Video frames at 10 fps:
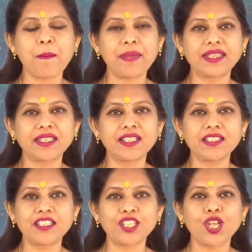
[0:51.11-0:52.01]

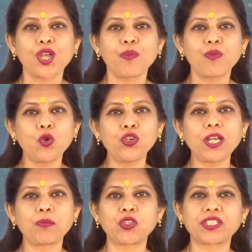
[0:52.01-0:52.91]
methods, more
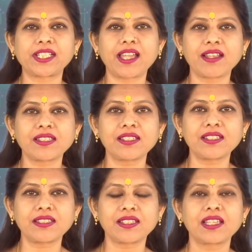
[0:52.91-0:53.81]
about
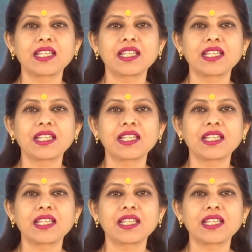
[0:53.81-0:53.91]
classes,